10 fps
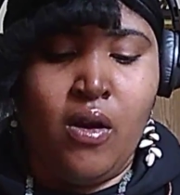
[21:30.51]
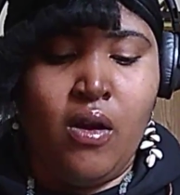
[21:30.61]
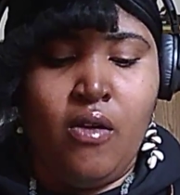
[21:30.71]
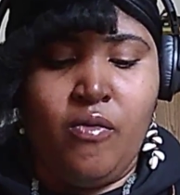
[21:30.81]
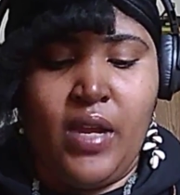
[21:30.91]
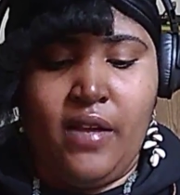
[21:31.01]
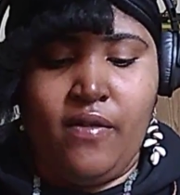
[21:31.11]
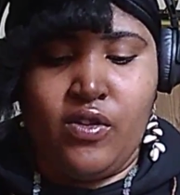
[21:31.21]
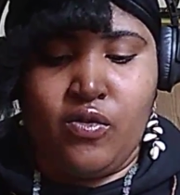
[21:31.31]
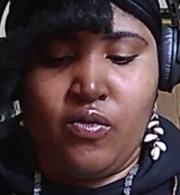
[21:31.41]
whatever
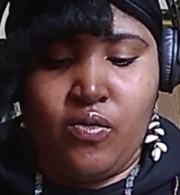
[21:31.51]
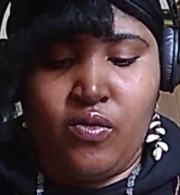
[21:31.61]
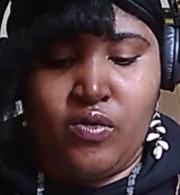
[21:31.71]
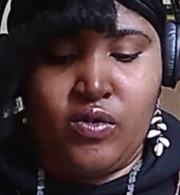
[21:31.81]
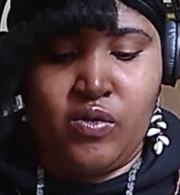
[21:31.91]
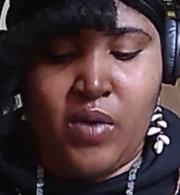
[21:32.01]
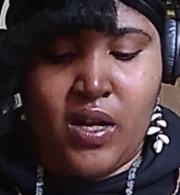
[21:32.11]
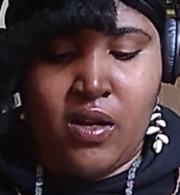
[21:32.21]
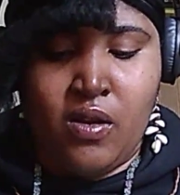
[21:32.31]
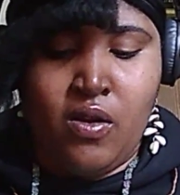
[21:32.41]
the rules were,
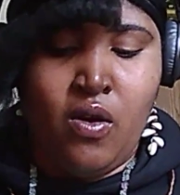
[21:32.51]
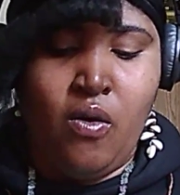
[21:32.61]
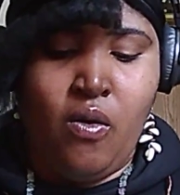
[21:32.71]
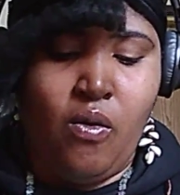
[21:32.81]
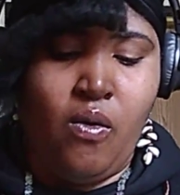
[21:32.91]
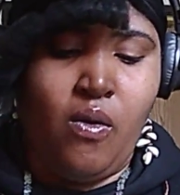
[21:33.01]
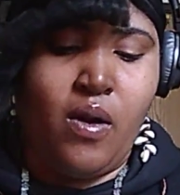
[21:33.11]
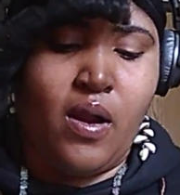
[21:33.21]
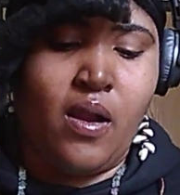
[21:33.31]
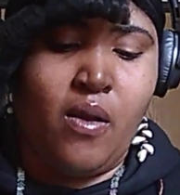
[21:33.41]

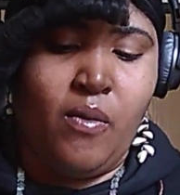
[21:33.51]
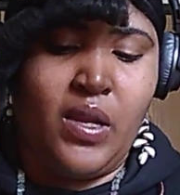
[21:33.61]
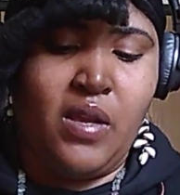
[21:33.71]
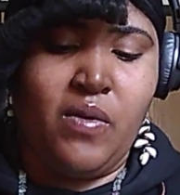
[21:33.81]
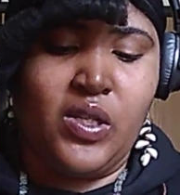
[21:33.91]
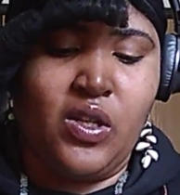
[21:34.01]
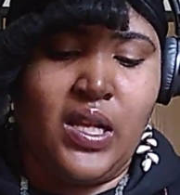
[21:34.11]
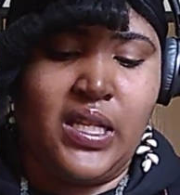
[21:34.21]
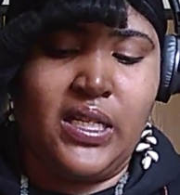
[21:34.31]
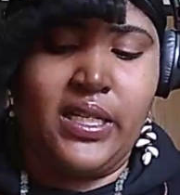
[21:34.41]
or when you were taught
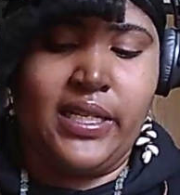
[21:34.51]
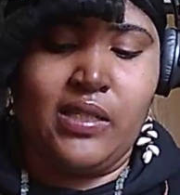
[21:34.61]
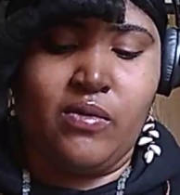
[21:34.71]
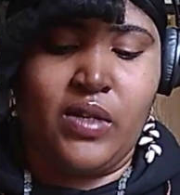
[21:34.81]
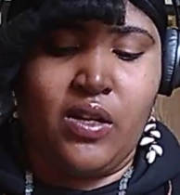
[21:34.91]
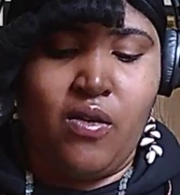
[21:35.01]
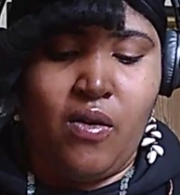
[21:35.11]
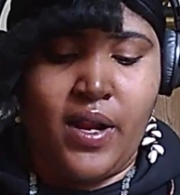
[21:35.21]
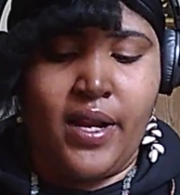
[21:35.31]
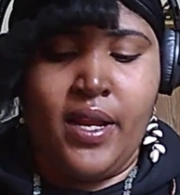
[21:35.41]
to
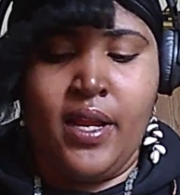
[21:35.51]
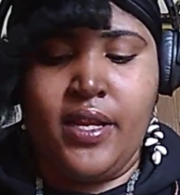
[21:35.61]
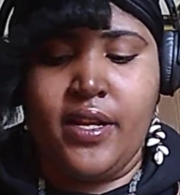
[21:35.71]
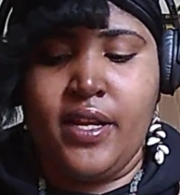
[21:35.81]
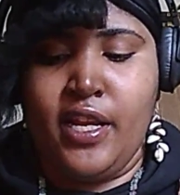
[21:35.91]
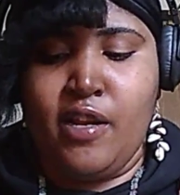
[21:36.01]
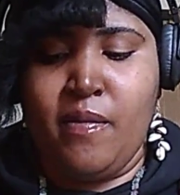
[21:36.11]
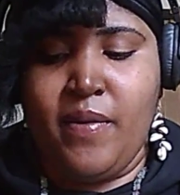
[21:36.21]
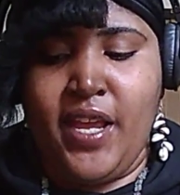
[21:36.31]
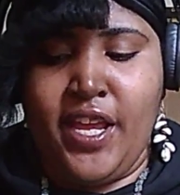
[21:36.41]
disregard your inner
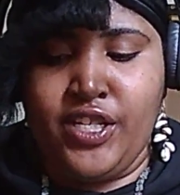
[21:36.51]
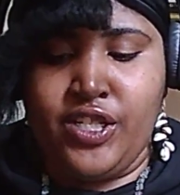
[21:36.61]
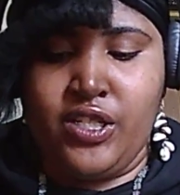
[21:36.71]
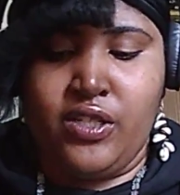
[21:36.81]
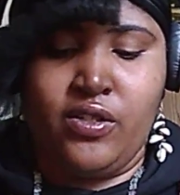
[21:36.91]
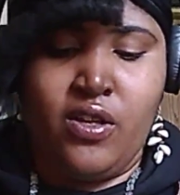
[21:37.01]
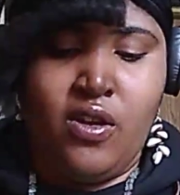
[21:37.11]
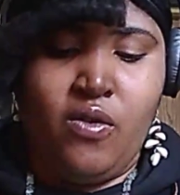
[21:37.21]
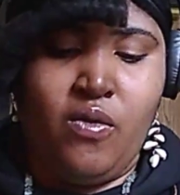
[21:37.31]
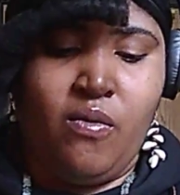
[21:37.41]
passions,
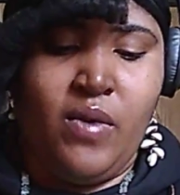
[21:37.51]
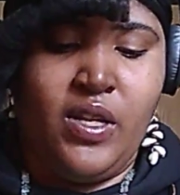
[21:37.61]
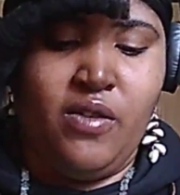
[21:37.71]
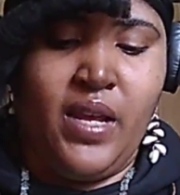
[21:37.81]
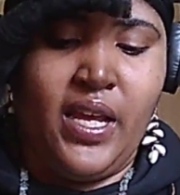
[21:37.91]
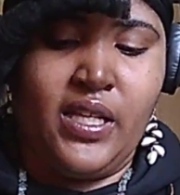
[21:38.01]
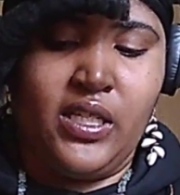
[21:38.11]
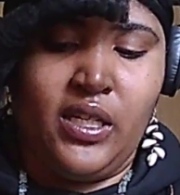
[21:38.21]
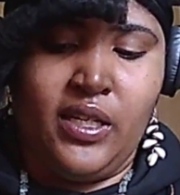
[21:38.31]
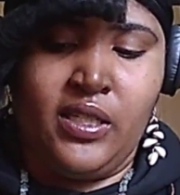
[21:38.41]
or when you had to
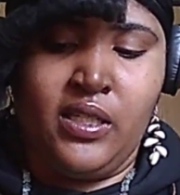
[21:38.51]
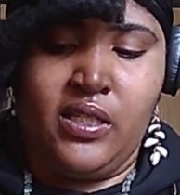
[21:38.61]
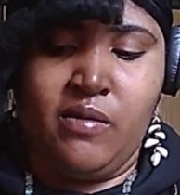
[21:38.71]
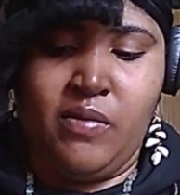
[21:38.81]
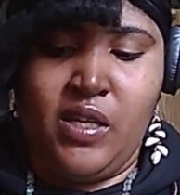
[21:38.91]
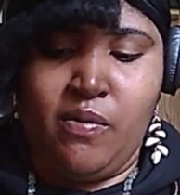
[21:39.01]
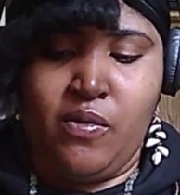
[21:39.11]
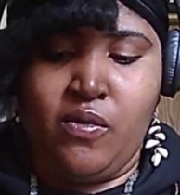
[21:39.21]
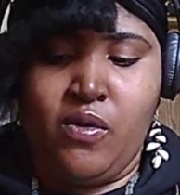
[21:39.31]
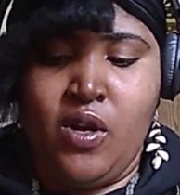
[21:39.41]
listen to
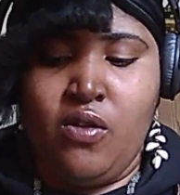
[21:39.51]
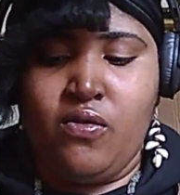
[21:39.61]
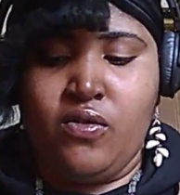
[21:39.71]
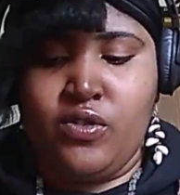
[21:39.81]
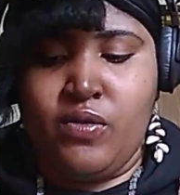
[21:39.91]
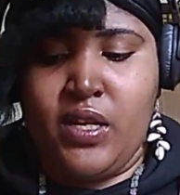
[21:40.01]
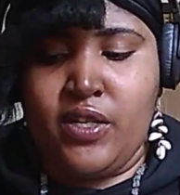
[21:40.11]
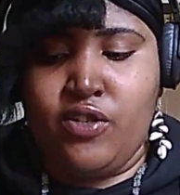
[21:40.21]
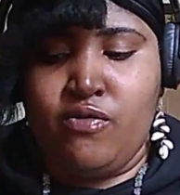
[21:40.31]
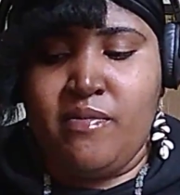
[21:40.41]
people who treated
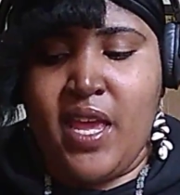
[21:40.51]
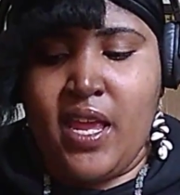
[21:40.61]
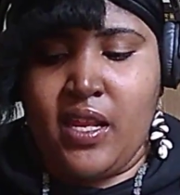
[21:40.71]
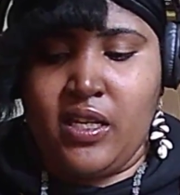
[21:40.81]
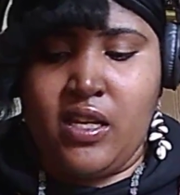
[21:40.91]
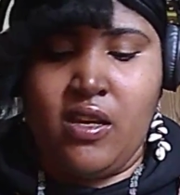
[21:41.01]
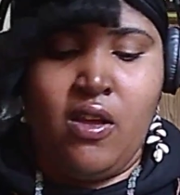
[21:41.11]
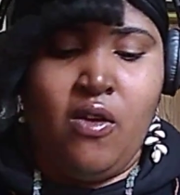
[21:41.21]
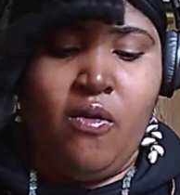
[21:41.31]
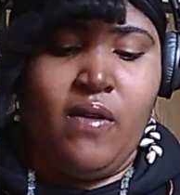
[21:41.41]
you badly,
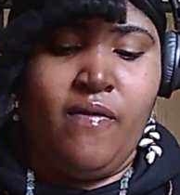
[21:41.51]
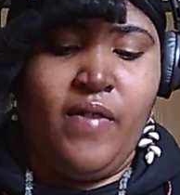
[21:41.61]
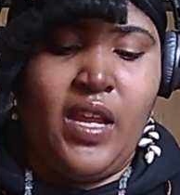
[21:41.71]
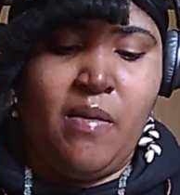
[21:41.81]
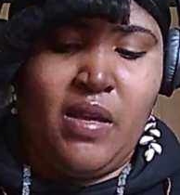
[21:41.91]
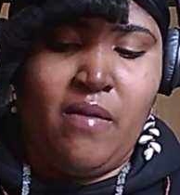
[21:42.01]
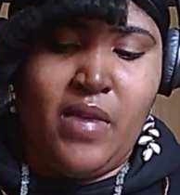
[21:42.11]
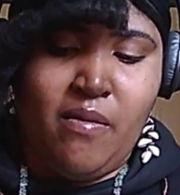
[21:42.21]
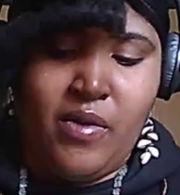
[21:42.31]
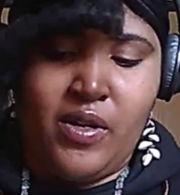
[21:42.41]
or family
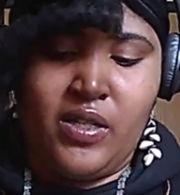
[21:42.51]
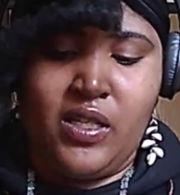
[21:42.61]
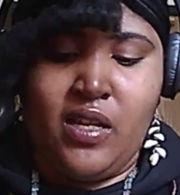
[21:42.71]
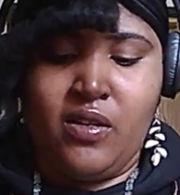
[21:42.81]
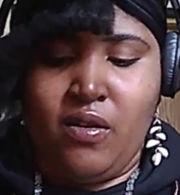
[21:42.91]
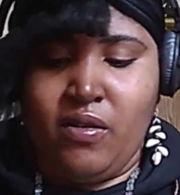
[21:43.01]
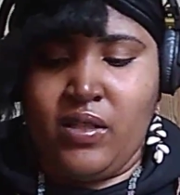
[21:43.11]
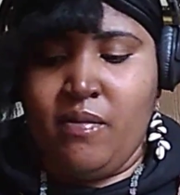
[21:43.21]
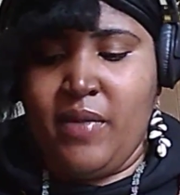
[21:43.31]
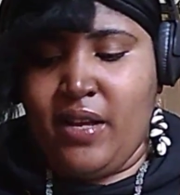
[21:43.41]
members that talked
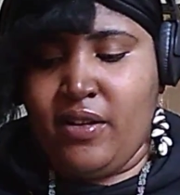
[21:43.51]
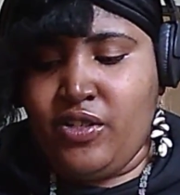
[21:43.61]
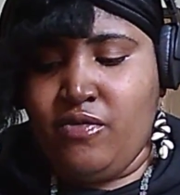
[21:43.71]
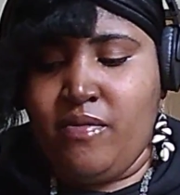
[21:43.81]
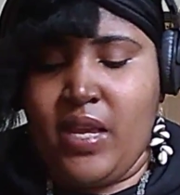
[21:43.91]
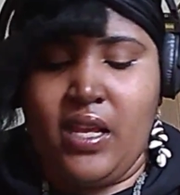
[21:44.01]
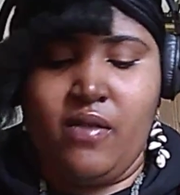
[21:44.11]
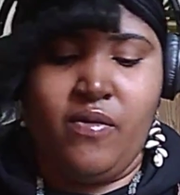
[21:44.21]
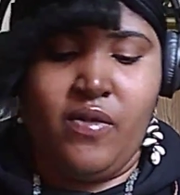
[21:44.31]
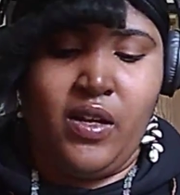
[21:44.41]
about you, made
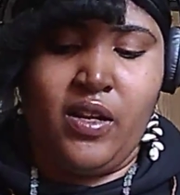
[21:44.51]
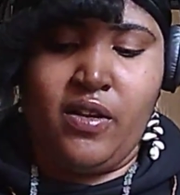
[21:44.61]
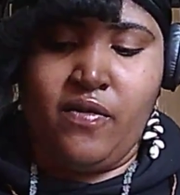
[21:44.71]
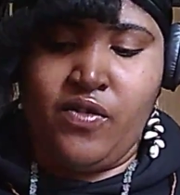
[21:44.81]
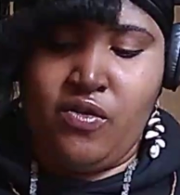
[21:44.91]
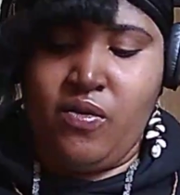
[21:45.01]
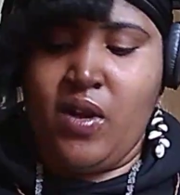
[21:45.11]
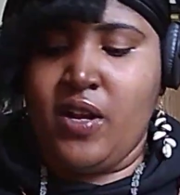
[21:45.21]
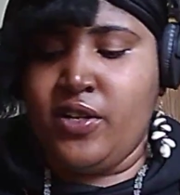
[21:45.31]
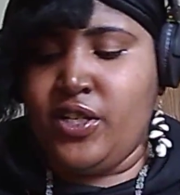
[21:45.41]
fun of you,
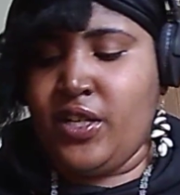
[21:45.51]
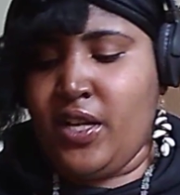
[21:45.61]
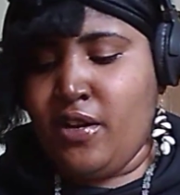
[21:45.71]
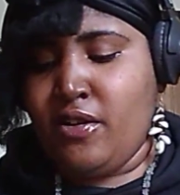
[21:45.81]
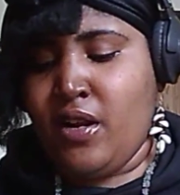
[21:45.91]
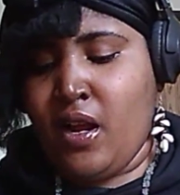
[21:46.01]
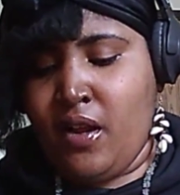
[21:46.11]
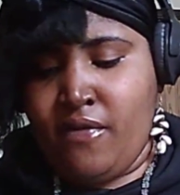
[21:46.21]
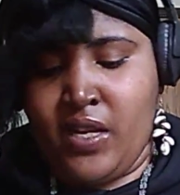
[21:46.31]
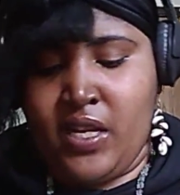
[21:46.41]
hurt your inner
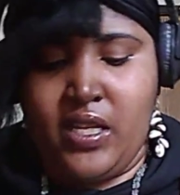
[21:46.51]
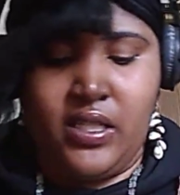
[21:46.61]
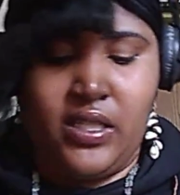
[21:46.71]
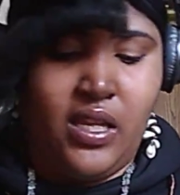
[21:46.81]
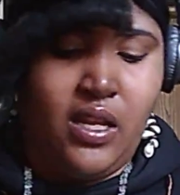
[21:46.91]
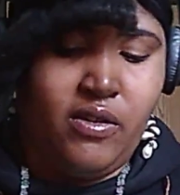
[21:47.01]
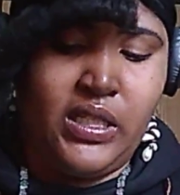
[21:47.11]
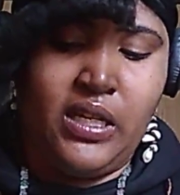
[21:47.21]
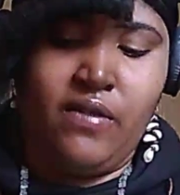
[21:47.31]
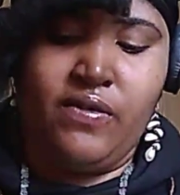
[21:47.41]
confidence, inner
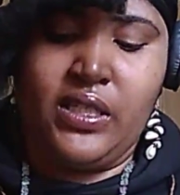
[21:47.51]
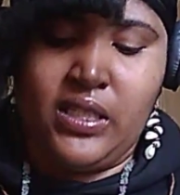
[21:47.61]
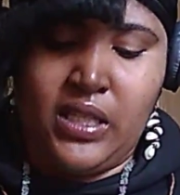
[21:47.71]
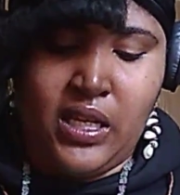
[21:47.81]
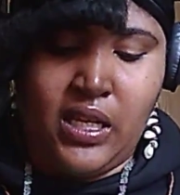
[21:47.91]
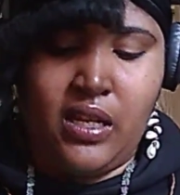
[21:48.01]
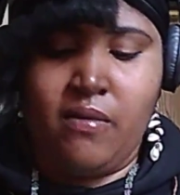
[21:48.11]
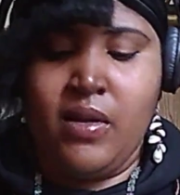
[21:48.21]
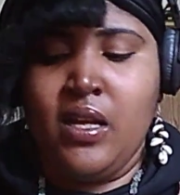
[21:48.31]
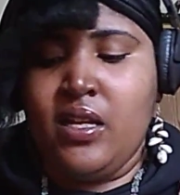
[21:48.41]
self-esteem,
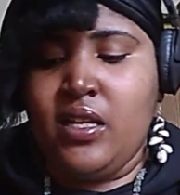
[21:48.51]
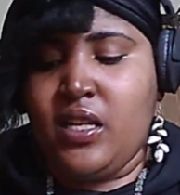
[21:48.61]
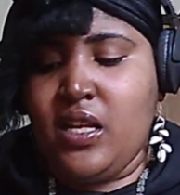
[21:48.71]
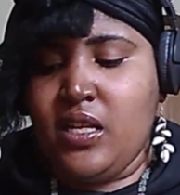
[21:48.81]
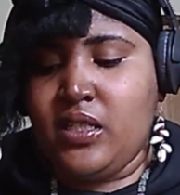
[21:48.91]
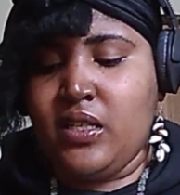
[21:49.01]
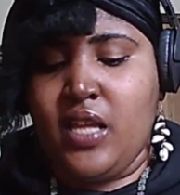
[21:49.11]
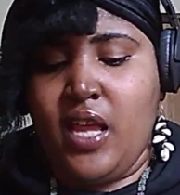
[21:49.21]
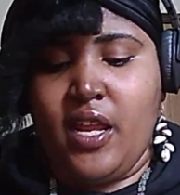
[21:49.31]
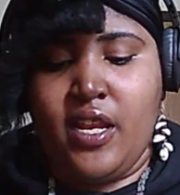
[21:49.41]
things of
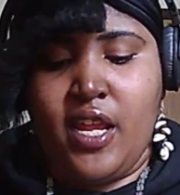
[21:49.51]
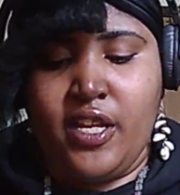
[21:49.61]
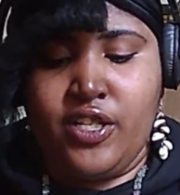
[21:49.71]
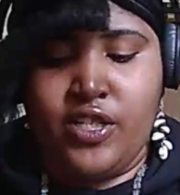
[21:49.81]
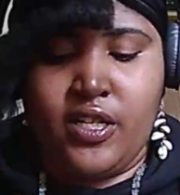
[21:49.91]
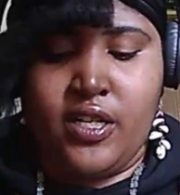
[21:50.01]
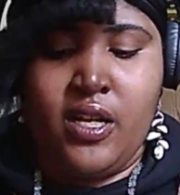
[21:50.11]
that nature.